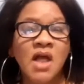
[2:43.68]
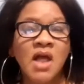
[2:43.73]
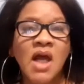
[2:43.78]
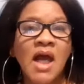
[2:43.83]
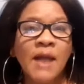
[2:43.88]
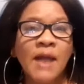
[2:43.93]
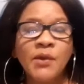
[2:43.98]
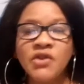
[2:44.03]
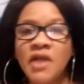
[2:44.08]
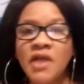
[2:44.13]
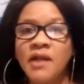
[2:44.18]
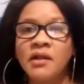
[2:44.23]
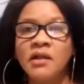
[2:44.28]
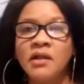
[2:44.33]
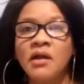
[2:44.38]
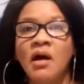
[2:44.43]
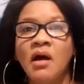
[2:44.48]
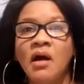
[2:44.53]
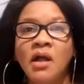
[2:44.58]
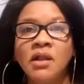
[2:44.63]
I wish I
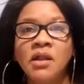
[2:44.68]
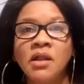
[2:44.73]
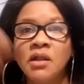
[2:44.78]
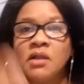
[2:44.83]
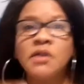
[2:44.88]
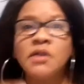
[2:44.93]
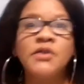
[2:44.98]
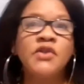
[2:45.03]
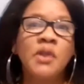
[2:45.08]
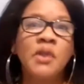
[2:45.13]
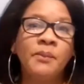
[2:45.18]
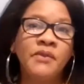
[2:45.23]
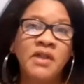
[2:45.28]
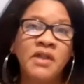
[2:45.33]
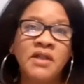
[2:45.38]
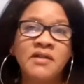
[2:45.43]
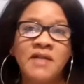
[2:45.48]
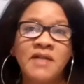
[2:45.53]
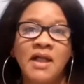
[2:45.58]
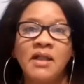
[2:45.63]
could unlearn some
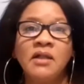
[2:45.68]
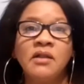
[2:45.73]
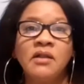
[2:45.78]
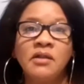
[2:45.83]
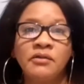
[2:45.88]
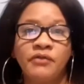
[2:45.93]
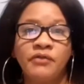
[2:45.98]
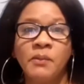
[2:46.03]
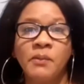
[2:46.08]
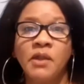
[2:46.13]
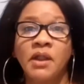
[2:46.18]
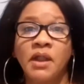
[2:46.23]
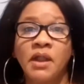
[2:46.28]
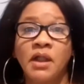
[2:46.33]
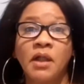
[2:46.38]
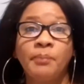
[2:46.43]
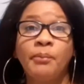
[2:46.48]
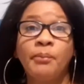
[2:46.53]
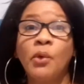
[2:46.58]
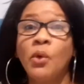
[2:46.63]
things I learned from looking
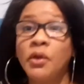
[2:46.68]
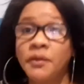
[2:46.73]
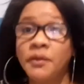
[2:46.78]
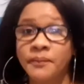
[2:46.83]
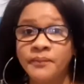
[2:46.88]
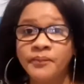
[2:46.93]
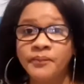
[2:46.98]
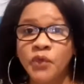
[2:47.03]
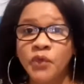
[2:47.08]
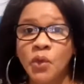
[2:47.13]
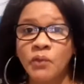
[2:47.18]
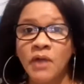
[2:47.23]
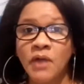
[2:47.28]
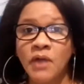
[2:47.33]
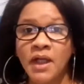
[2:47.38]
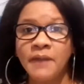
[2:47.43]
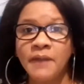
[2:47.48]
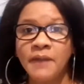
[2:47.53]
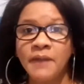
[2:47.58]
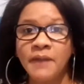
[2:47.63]
at porn,
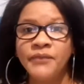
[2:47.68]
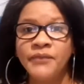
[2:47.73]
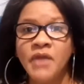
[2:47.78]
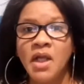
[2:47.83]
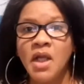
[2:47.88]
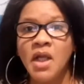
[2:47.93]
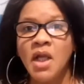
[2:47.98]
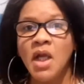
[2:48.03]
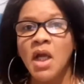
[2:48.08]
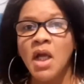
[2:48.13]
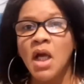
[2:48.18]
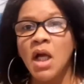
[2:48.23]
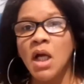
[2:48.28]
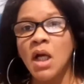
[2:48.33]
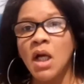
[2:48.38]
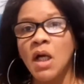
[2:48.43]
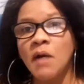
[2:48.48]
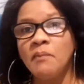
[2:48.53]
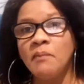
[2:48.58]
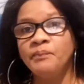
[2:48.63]
right?
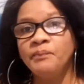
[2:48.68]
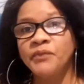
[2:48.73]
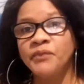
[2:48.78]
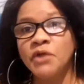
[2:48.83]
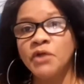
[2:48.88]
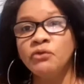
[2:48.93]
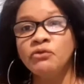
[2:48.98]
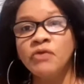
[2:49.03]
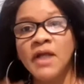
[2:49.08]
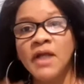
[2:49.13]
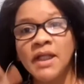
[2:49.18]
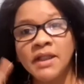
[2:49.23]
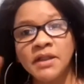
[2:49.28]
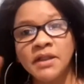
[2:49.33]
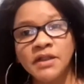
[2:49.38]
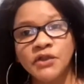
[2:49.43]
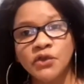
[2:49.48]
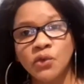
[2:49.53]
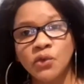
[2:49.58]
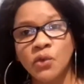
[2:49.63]
It really
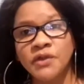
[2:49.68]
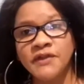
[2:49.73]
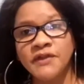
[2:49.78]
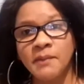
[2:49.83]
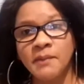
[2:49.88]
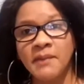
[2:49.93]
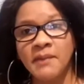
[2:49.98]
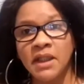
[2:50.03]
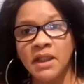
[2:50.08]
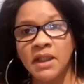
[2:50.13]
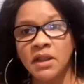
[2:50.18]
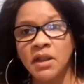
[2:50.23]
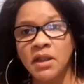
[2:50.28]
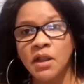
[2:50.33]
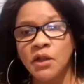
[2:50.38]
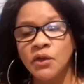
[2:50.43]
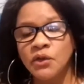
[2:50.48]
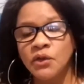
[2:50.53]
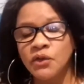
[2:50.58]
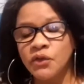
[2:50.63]
distorts your mind.
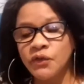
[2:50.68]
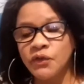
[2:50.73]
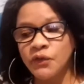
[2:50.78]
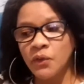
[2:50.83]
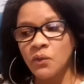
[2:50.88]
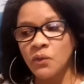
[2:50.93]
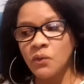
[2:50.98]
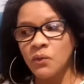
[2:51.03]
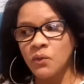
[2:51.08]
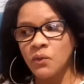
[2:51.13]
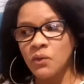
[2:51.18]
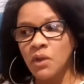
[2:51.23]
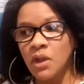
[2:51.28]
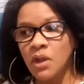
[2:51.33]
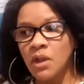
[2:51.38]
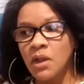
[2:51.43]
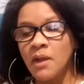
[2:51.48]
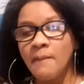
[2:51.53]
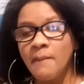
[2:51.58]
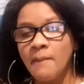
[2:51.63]
So,
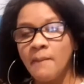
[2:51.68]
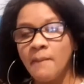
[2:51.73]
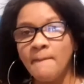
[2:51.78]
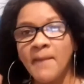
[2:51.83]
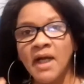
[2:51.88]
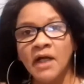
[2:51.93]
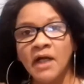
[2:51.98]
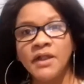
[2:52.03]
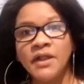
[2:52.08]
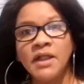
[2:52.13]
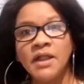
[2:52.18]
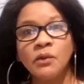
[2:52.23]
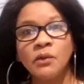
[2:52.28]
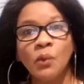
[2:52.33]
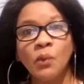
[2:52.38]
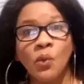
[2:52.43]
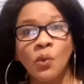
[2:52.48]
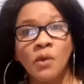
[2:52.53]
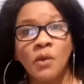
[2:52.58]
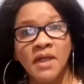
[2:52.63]
married
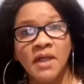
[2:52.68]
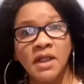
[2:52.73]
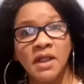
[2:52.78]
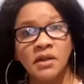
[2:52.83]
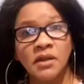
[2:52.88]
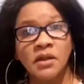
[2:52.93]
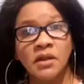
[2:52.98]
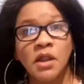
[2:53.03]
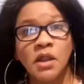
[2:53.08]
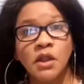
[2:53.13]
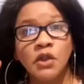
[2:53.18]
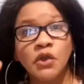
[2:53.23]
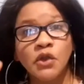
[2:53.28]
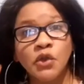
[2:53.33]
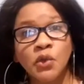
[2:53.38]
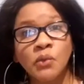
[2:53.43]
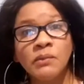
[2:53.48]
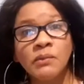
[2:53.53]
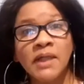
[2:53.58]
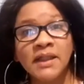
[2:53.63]
woman,
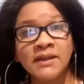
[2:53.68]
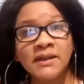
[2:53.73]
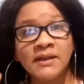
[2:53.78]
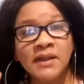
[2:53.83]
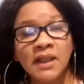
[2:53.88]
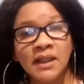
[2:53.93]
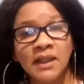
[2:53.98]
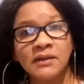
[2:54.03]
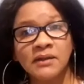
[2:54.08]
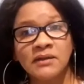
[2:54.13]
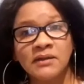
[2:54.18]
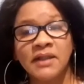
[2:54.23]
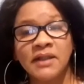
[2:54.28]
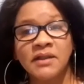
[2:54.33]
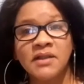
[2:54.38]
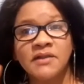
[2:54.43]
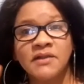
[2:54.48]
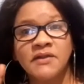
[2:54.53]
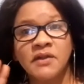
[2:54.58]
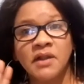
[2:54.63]
you might think that
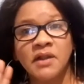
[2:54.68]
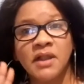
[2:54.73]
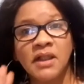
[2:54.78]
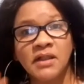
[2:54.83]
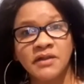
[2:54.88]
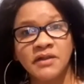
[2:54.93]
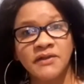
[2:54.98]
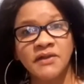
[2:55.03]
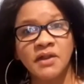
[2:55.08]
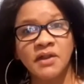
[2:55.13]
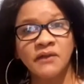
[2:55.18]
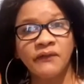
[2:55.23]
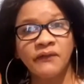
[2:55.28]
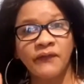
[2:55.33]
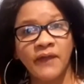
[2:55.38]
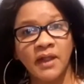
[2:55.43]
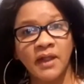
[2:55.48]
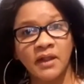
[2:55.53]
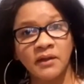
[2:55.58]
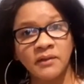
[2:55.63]
it's an innocent
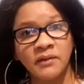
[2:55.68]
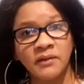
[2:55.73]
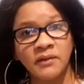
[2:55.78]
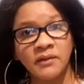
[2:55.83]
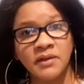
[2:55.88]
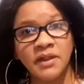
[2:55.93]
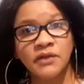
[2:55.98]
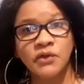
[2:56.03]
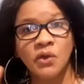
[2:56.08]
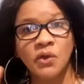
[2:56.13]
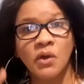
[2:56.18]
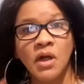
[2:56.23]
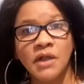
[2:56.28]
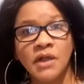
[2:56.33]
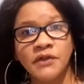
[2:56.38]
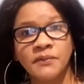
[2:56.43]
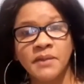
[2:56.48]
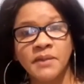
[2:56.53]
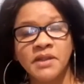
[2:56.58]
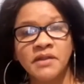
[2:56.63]
thing that your
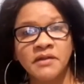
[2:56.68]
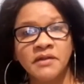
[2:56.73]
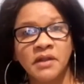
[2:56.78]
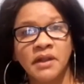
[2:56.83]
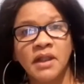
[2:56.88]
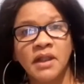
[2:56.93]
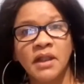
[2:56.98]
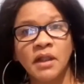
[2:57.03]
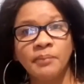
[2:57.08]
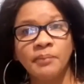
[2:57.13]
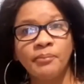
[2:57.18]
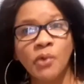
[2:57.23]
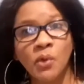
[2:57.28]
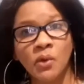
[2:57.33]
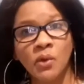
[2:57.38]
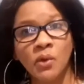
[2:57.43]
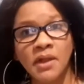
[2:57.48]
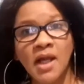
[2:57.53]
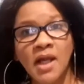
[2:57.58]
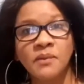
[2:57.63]
husband is looking at
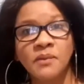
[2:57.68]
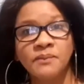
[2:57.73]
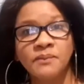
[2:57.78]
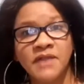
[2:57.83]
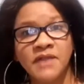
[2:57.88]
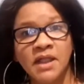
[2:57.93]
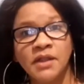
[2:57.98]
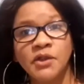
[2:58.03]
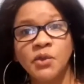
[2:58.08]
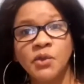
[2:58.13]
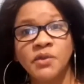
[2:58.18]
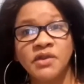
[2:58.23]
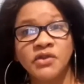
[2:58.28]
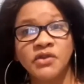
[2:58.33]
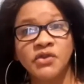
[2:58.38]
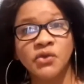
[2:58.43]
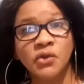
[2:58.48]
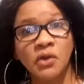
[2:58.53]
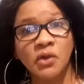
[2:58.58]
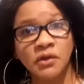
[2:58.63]
porn. I'm telling you,
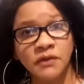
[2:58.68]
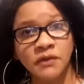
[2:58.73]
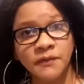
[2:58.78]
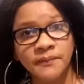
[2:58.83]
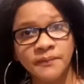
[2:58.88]
it's not.